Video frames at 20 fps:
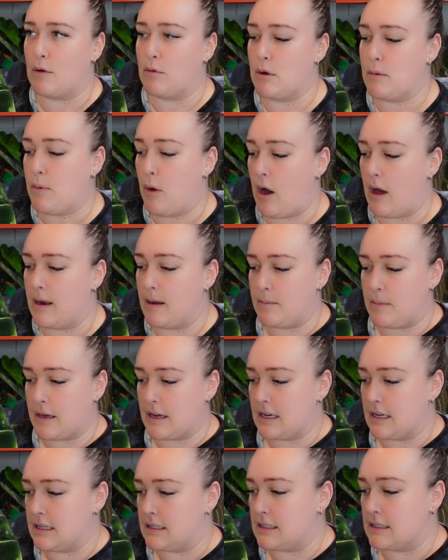repot it
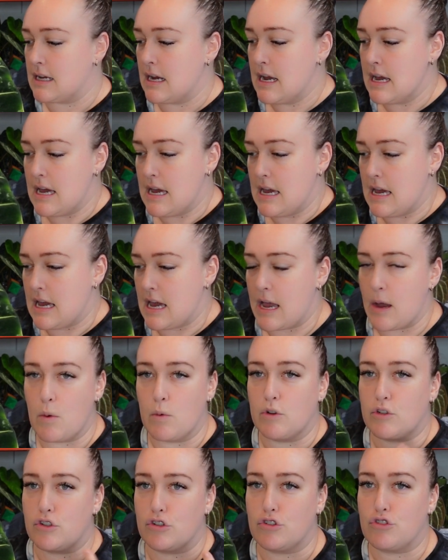because it
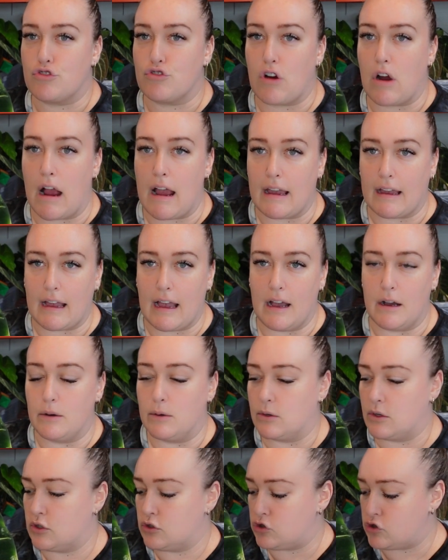was just drying out
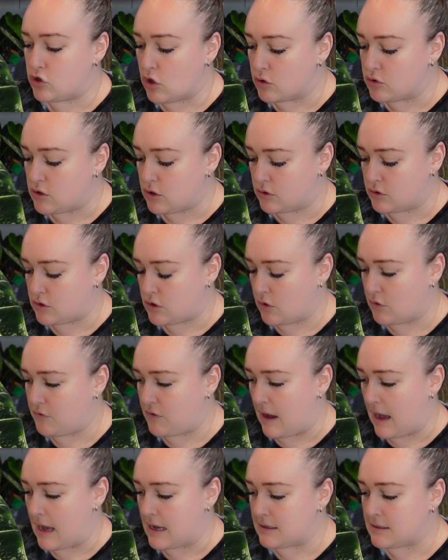so
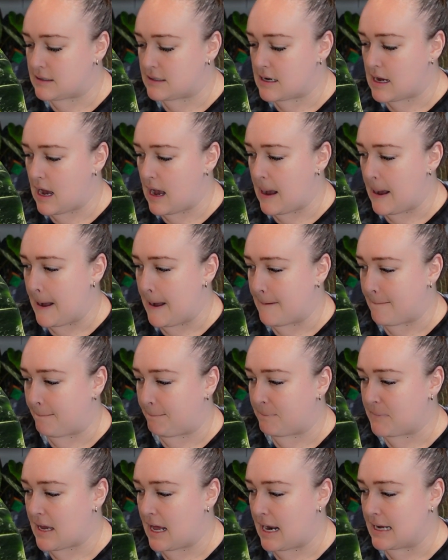fast,
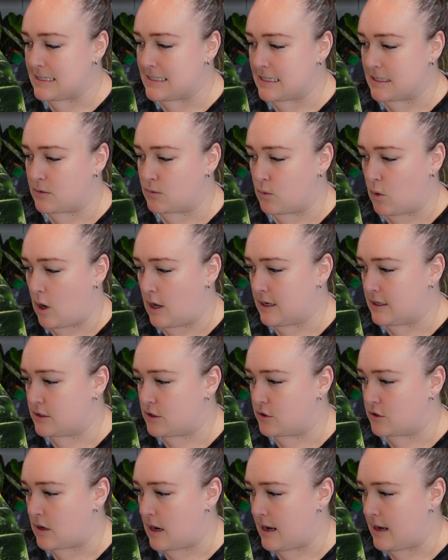and I didn't want it
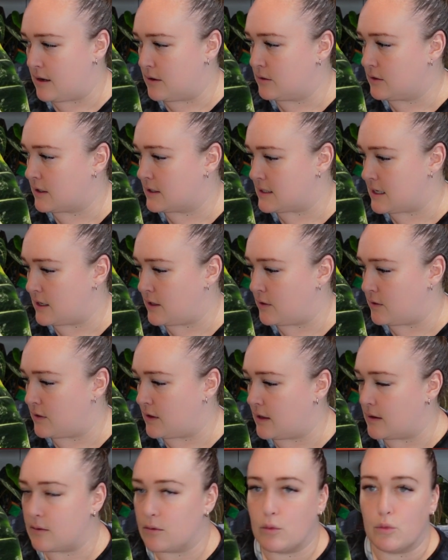to dry out because I knew
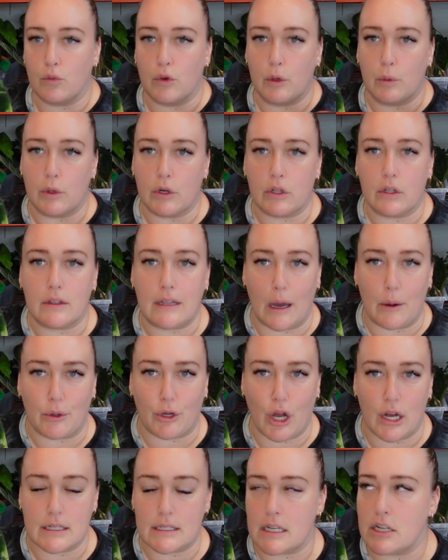that that would
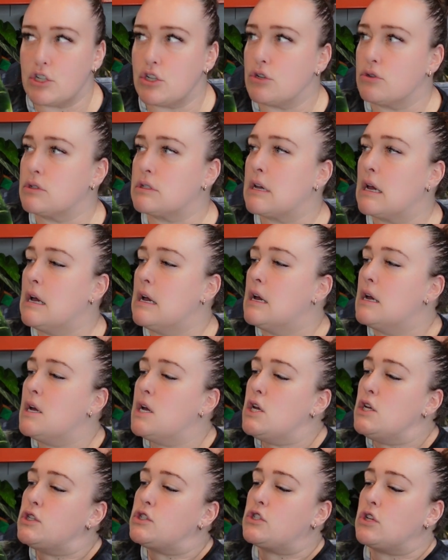cause issues.
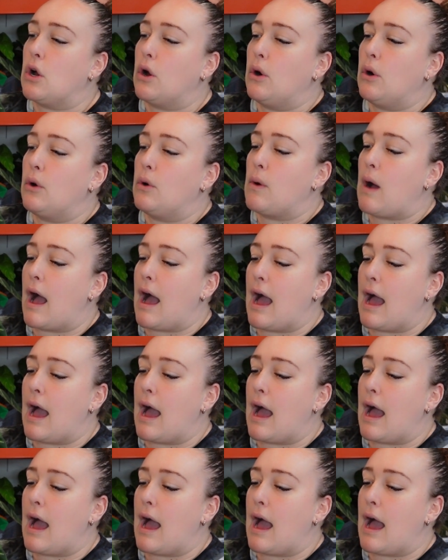So